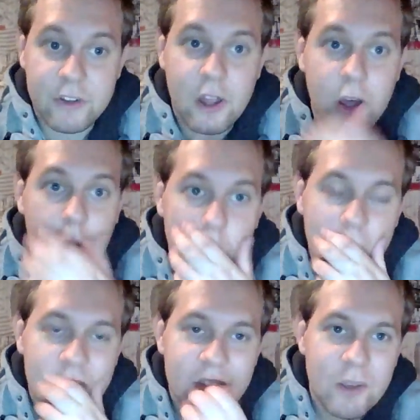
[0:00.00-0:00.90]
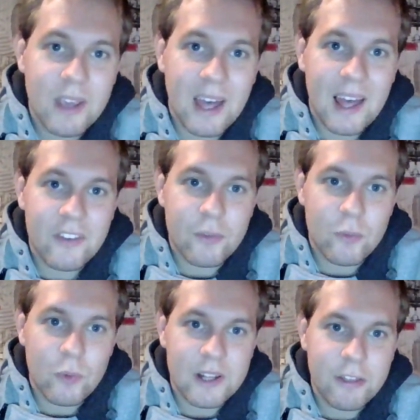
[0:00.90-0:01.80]
I don't know. What do you
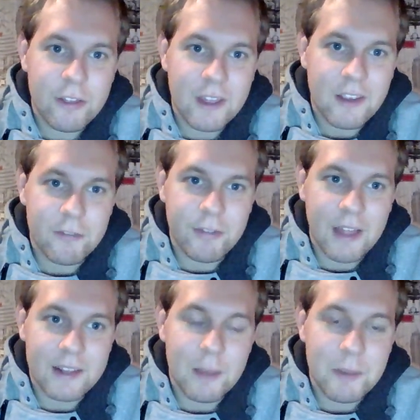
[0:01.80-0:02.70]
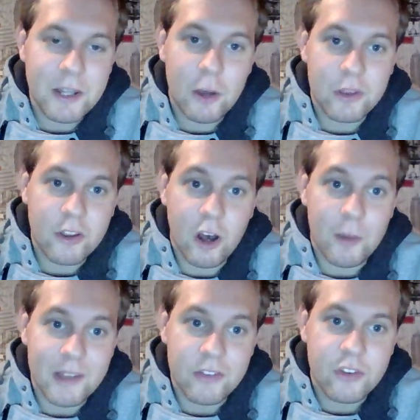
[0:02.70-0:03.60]
guys really think of that? Let me know in the
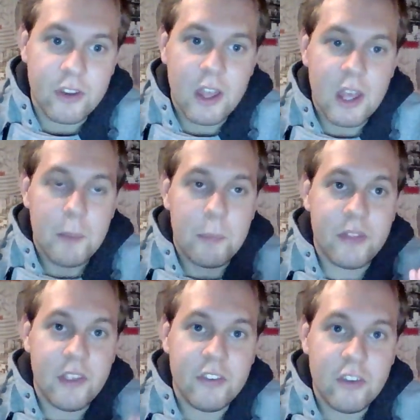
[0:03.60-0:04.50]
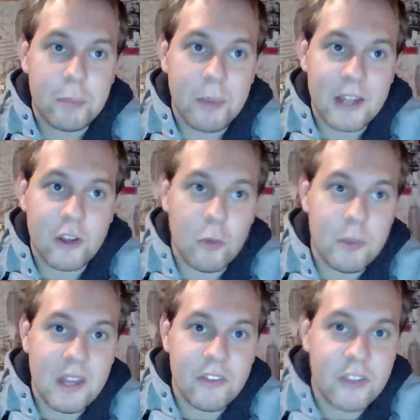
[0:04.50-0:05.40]
comments. But this is by
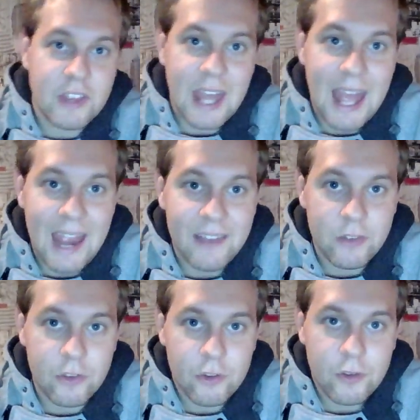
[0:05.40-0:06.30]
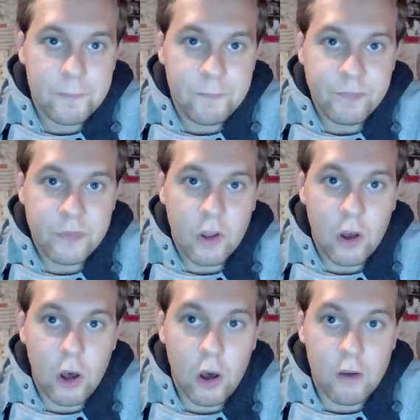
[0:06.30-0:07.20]
no means the end
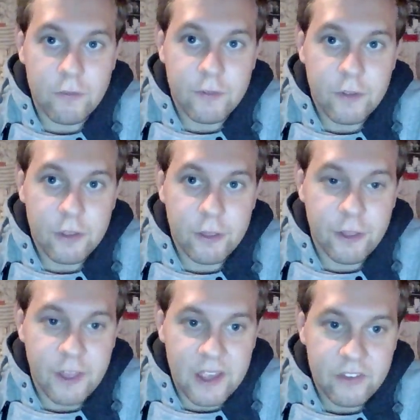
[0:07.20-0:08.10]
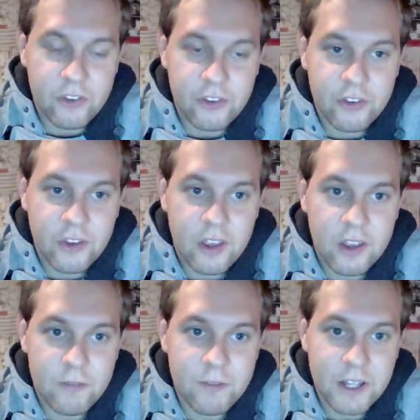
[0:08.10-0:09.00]
of this
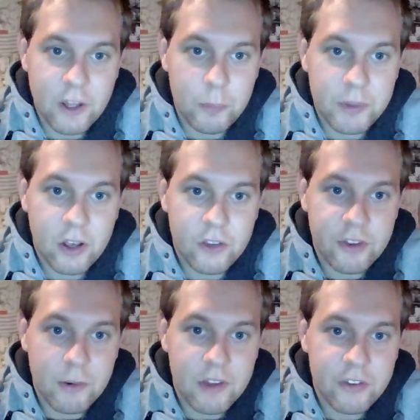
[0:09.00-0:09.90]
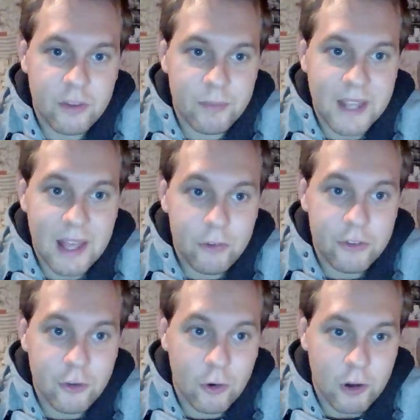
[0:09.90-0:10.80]
video, because there is something
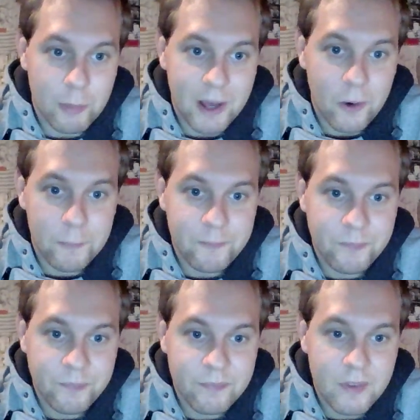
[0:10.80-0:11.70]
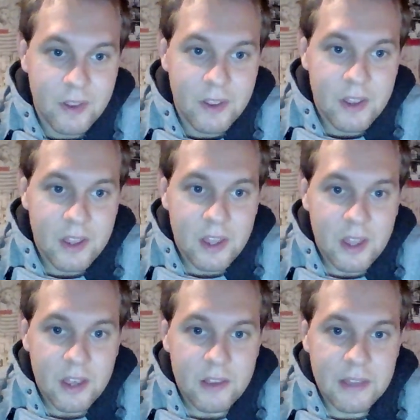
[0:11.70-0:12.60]
else to talk about.
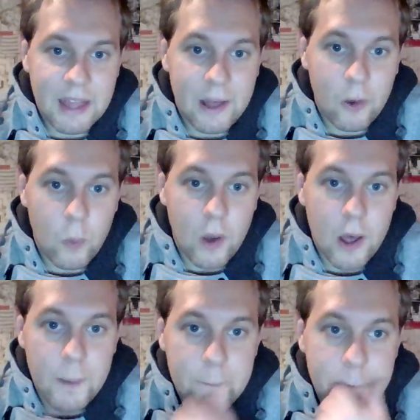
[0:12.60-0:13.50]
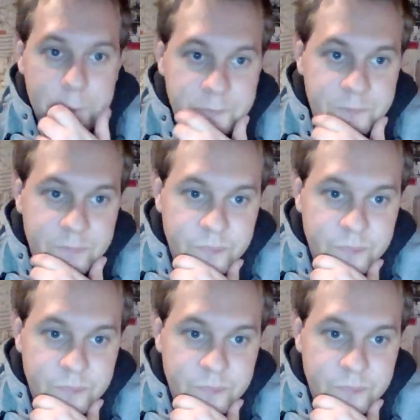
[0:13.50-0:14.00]
Now,